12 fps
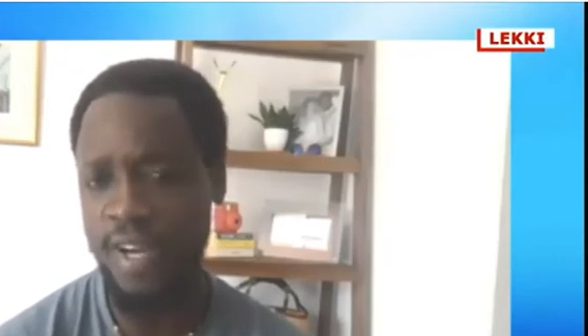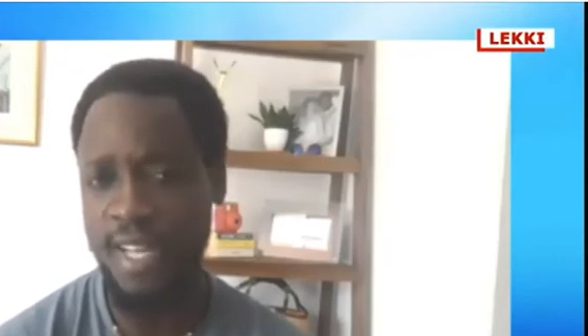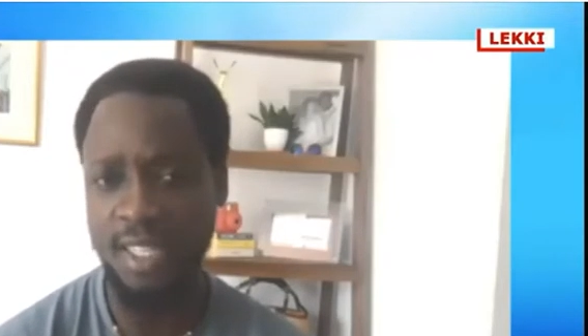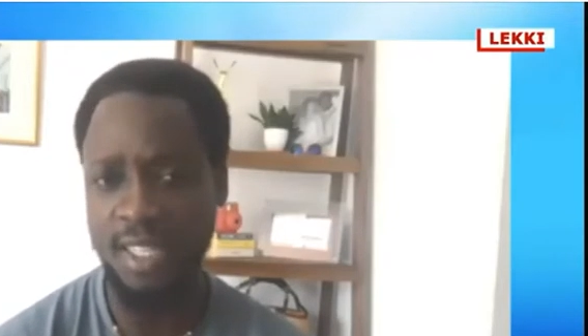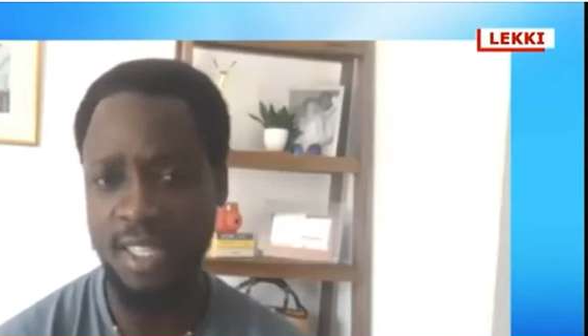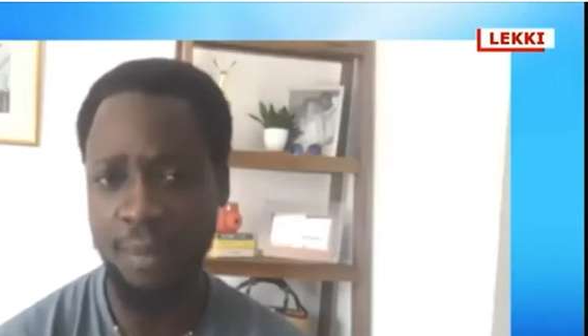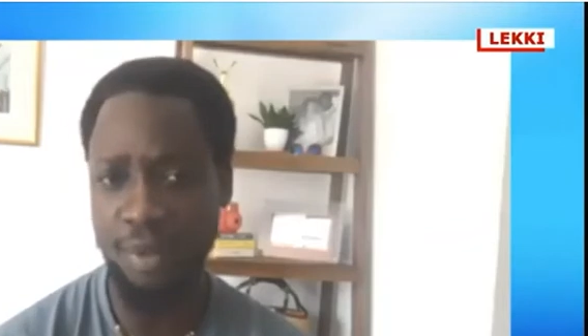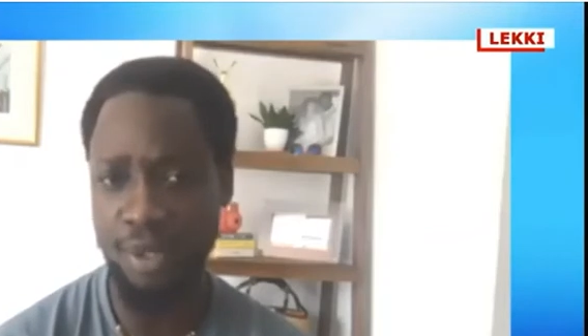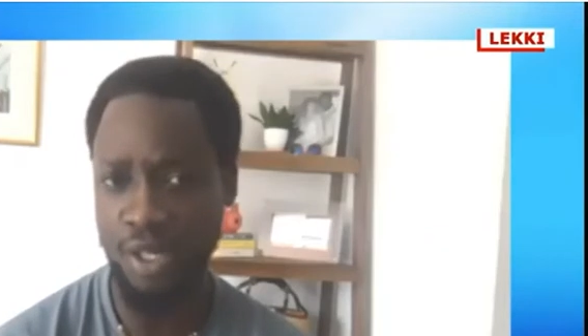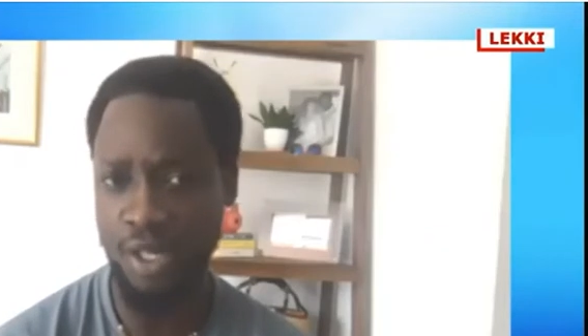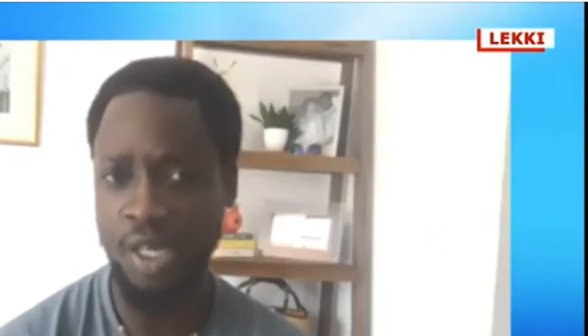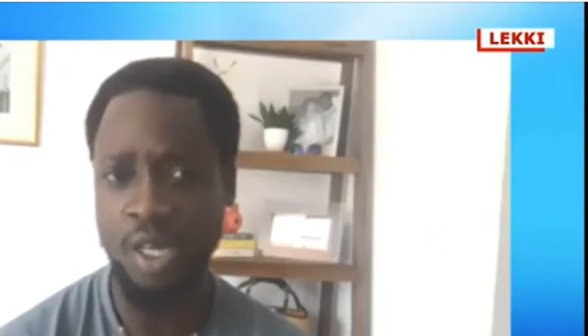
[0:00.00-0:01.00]
for any
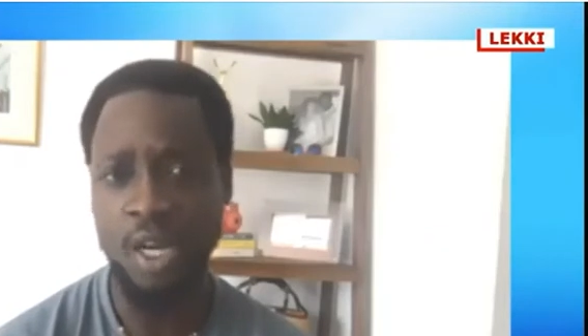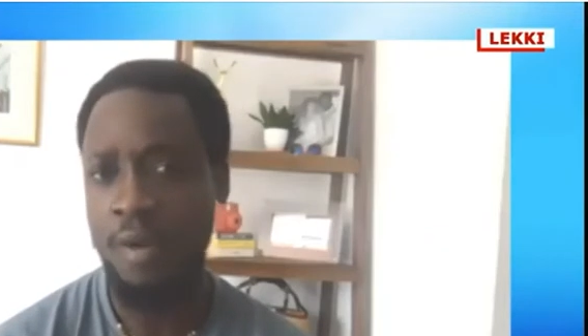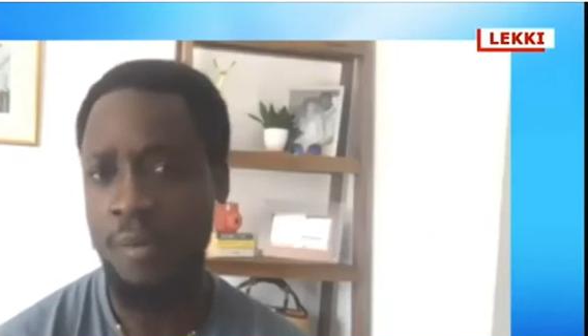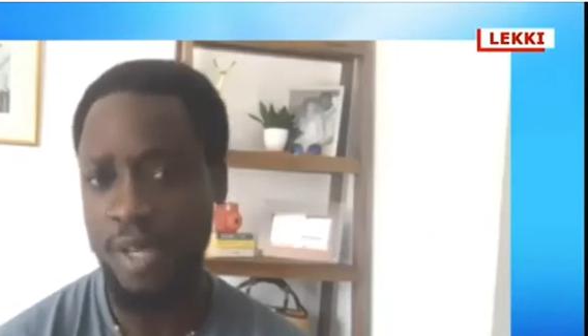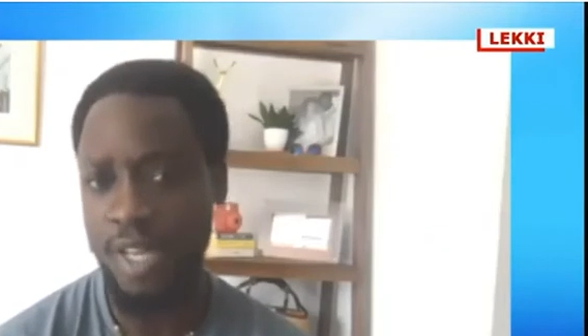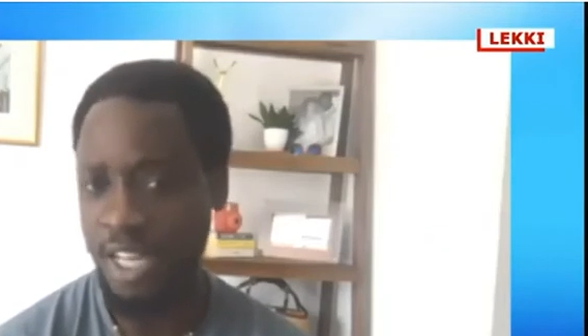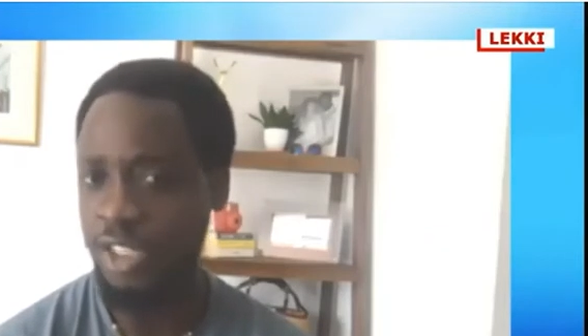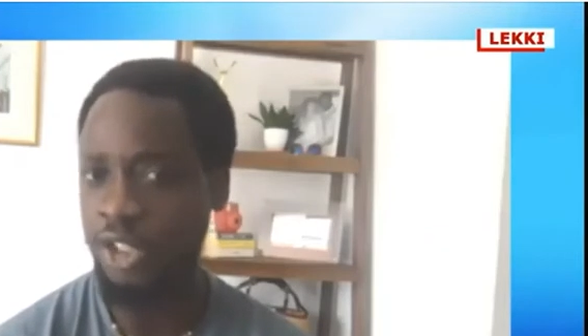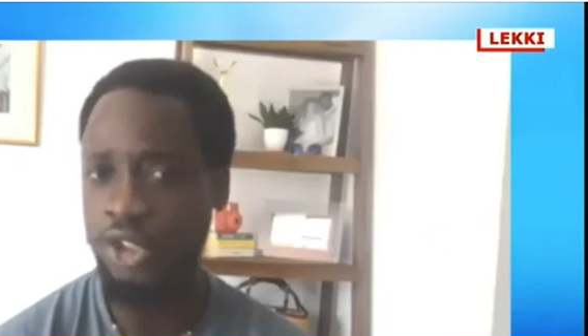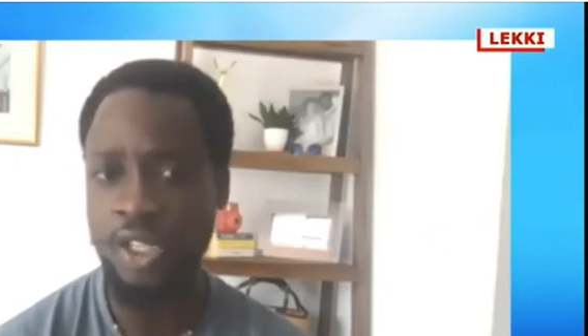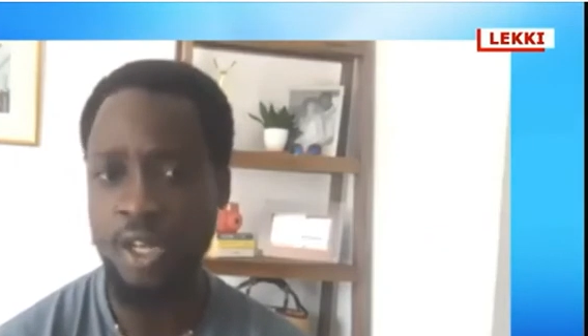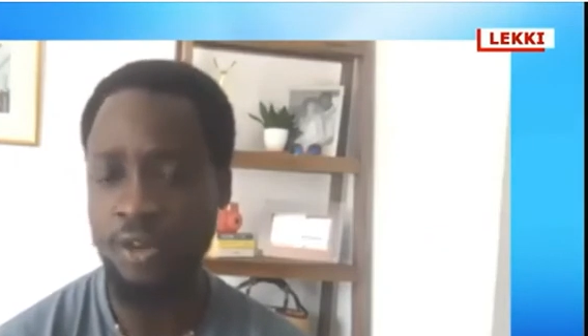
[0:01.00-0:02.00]
entrepreneur in
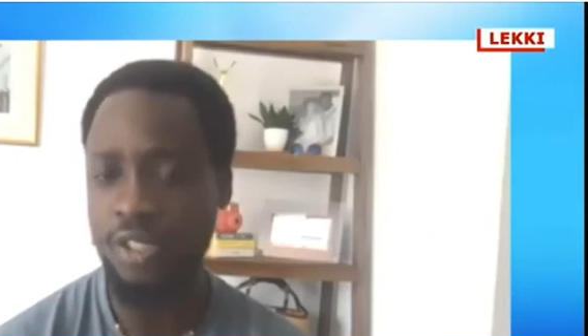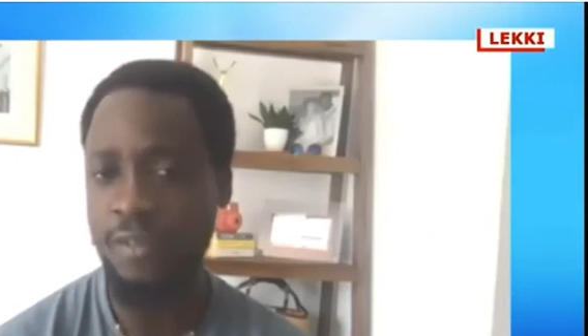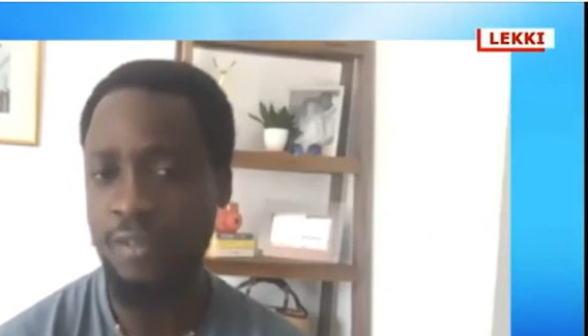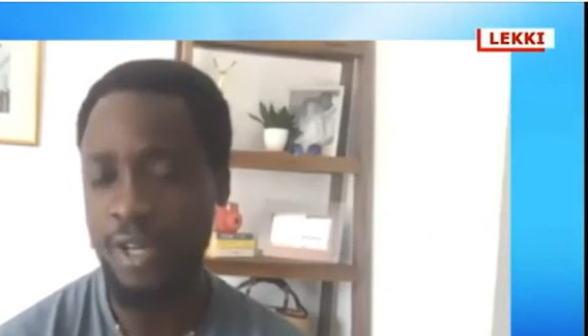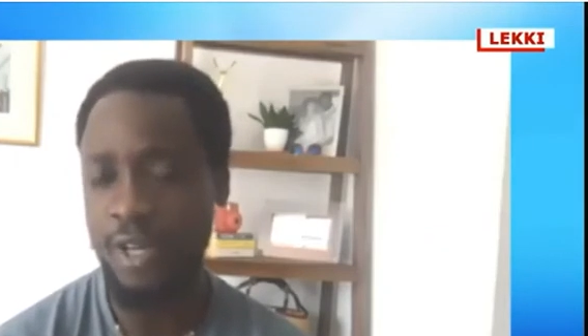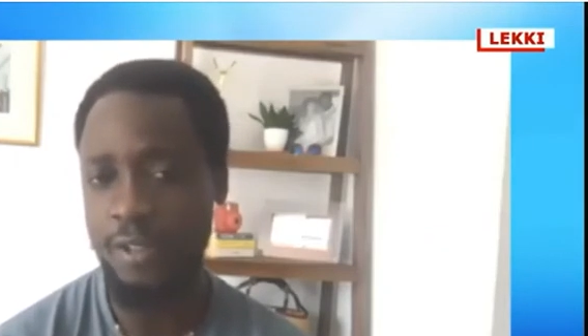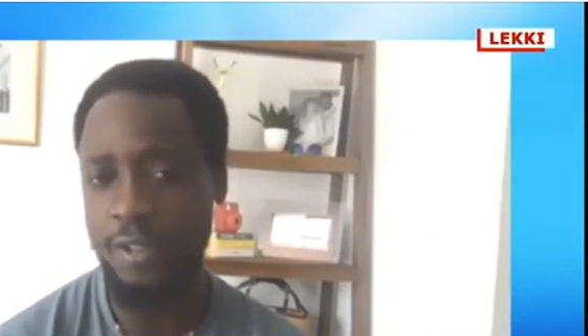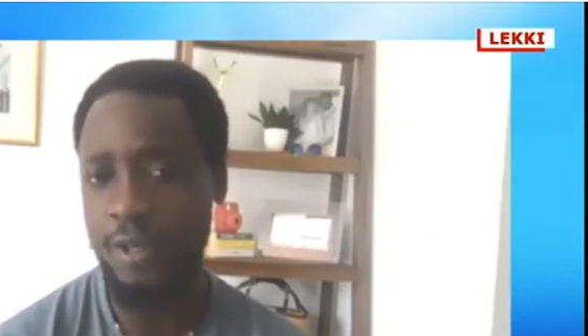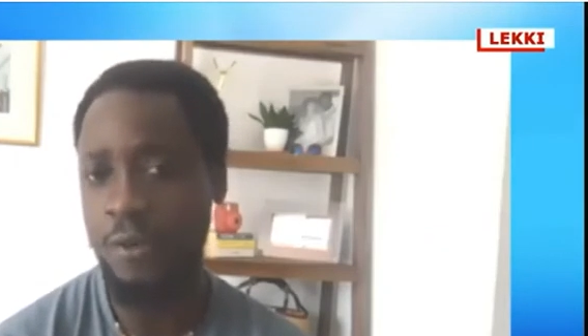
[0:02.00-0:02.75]
Nigeria and across Africa.